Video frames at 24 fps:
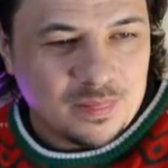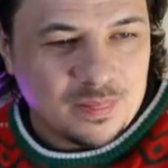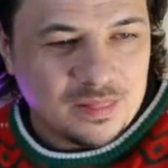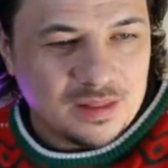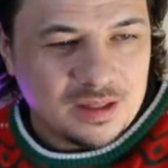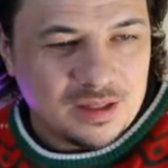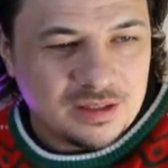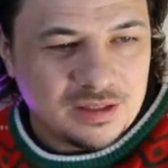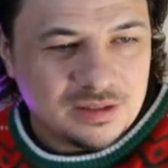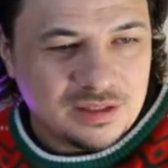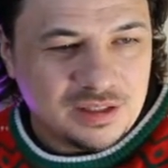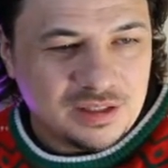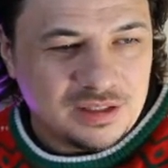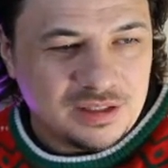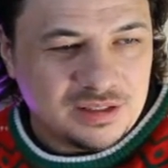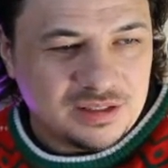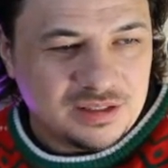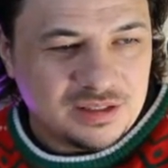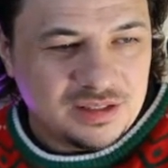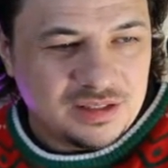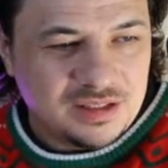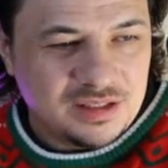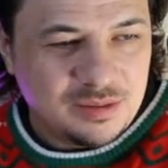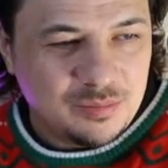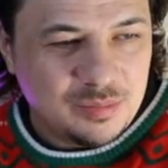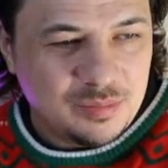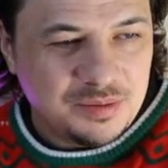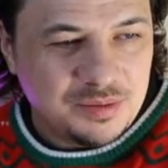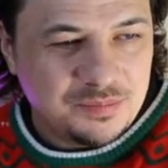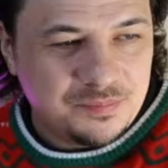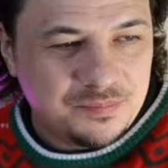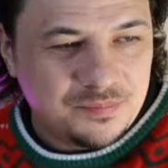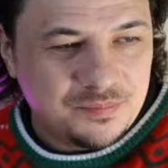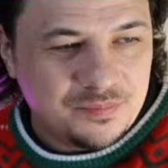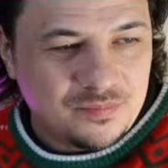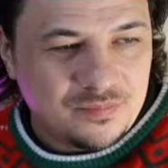Chinese cinema.
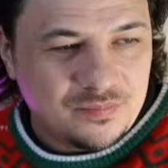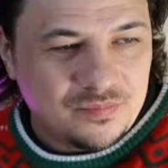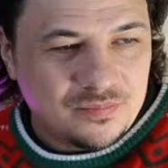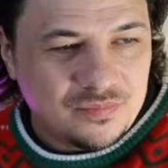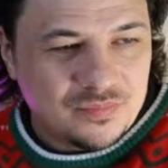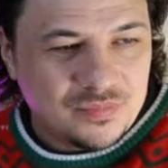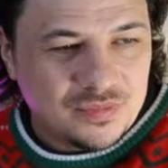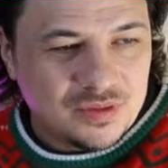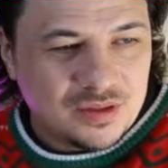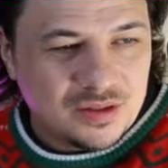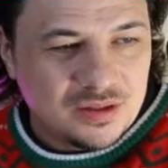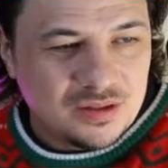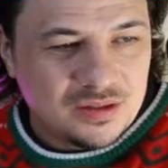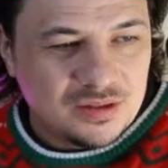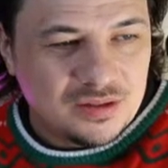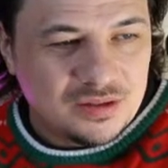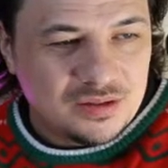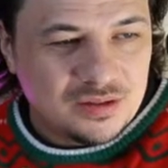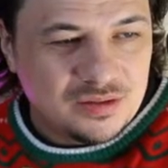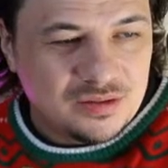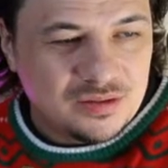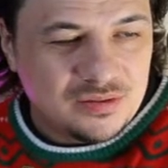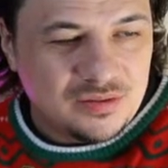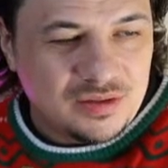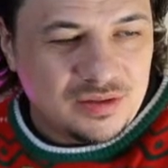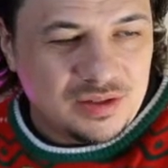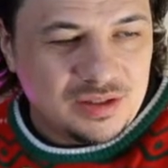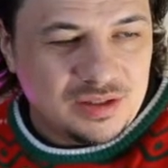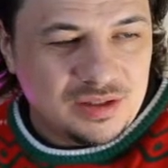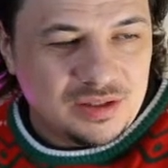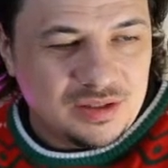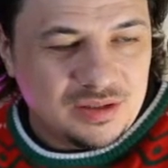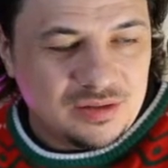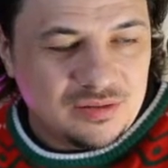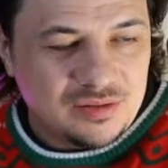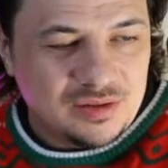
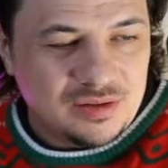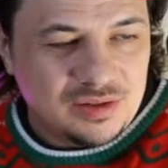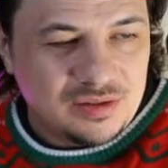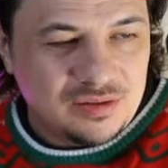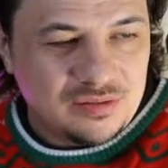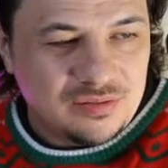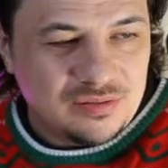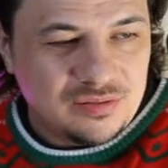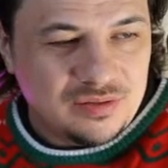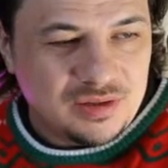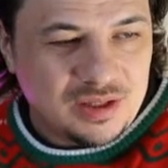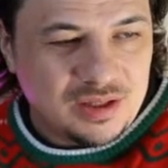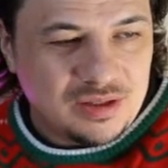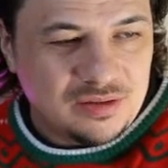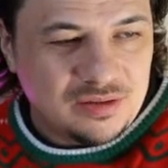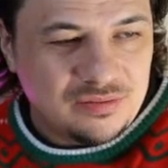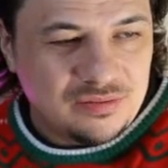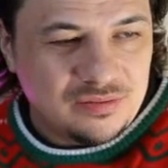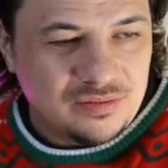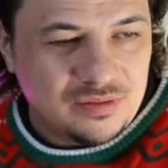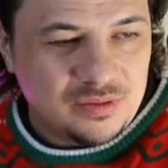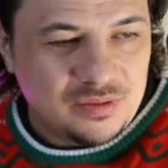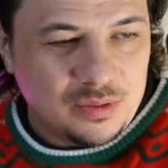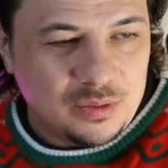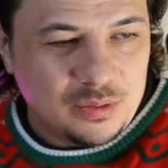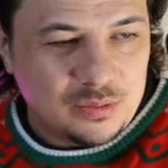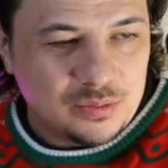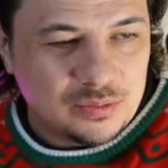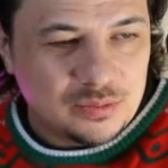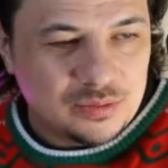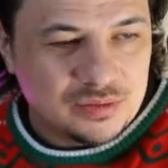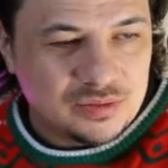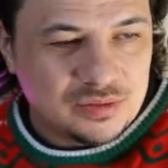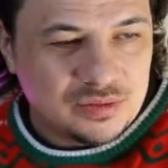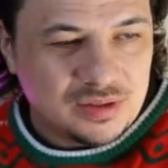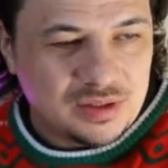2025
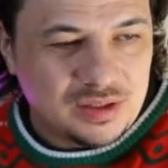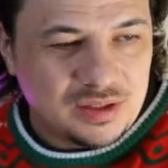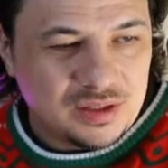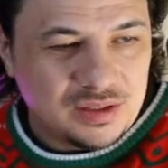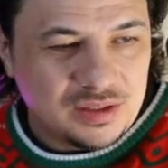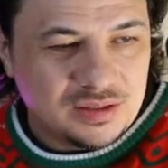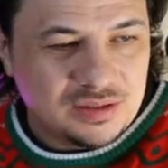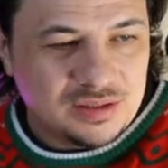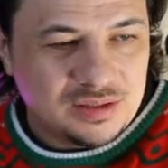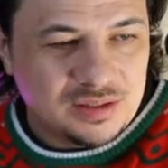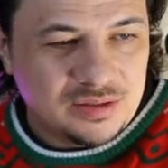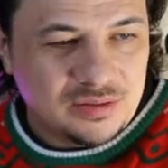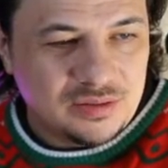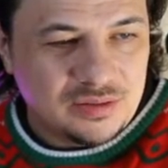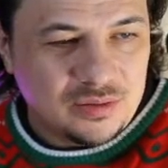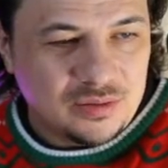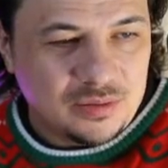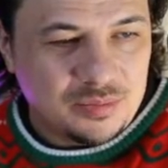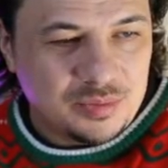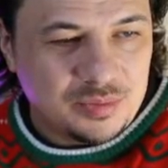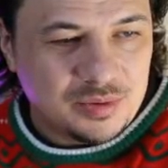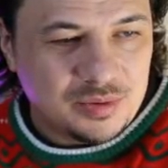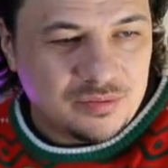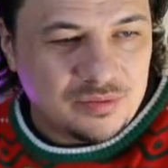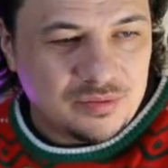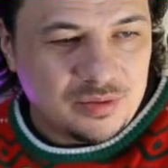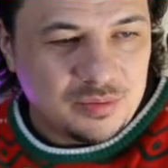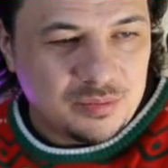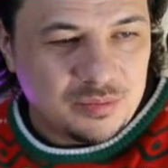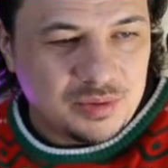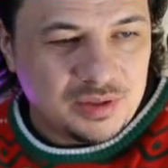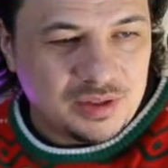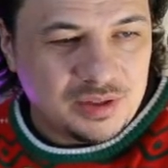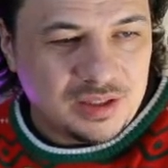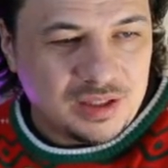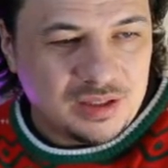laws hit the topic from
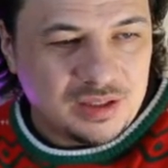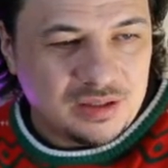AI